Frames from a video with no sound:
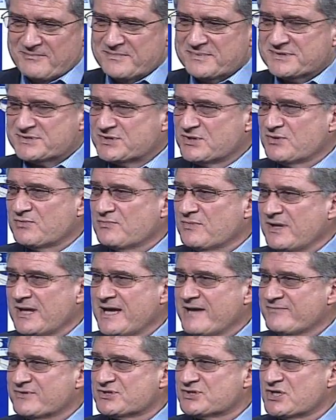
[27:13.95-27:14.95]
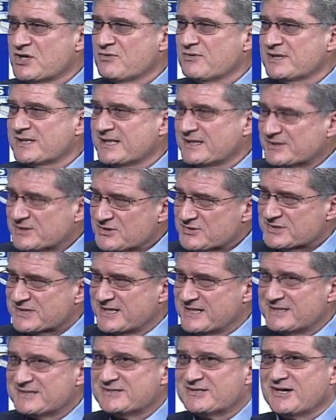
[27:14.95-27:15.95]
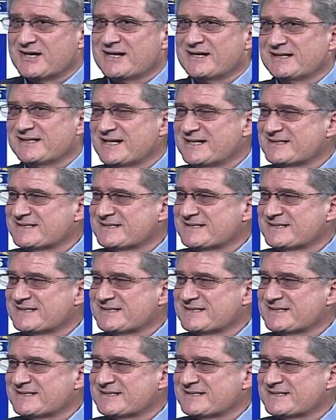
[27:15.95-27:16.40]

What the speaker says: soon we'll have a show and get those kids on it. That